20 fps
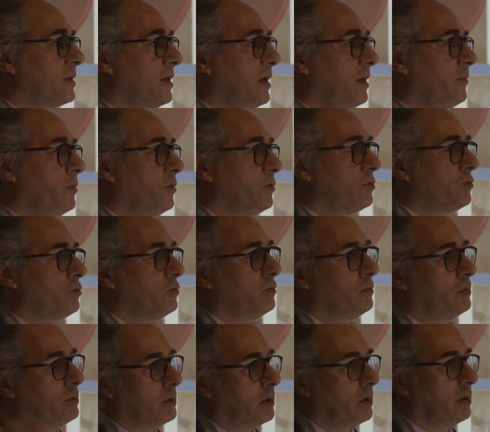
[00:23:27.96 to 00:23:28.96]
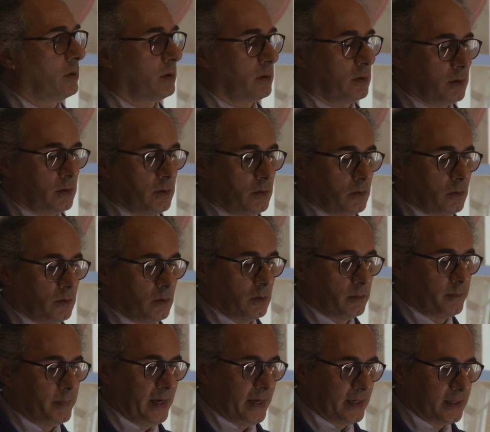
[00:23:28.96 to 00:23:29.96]
able to go
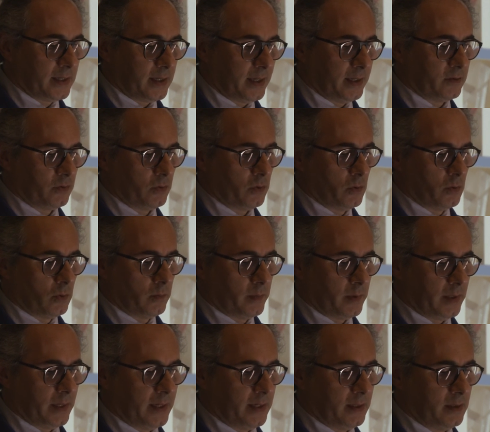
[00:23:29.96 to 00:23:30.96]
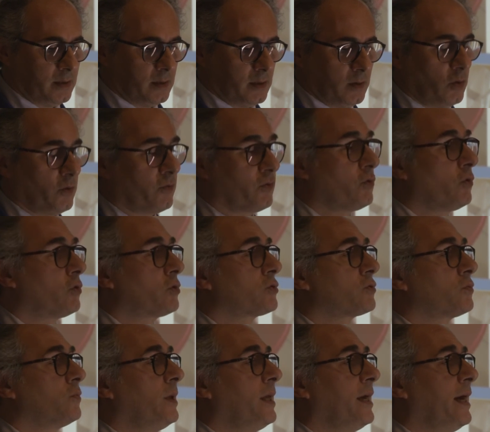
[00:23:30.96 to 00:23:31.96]
back at home. And of
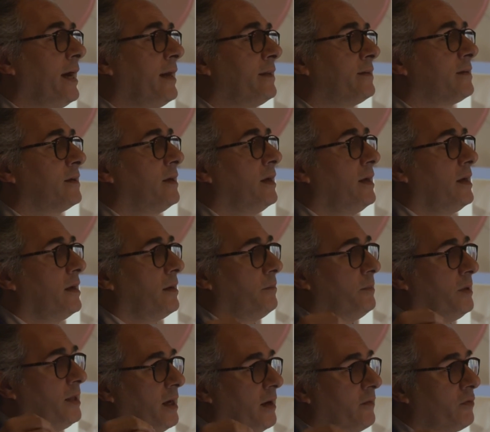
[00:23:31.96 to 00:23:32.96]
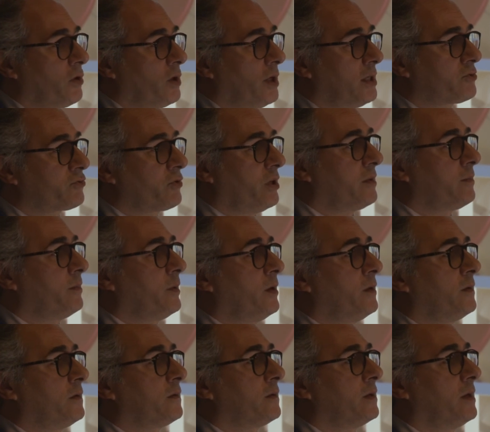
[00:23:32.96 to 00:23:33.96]
course, we had behavioral
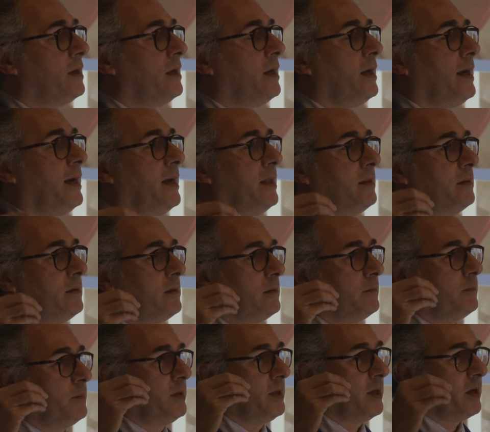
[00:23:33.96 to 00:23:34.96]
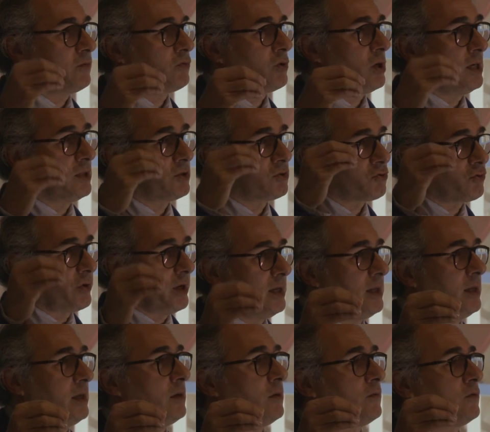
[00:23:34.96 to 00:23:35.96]
treatment and behavioral
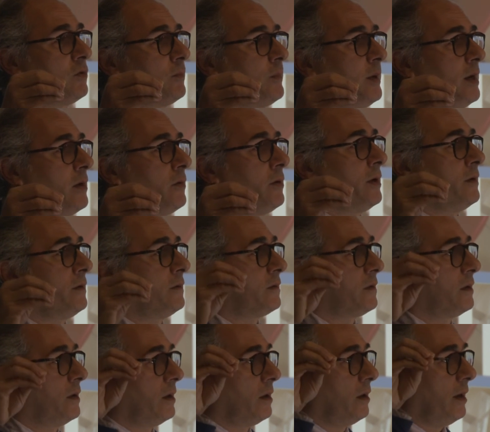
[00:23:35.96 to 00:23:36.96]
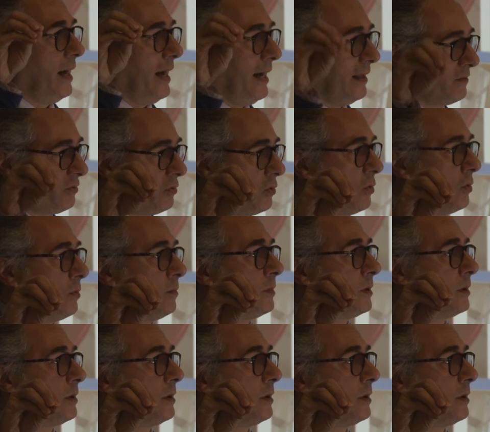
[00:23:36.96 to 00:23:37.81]
training of the parent at home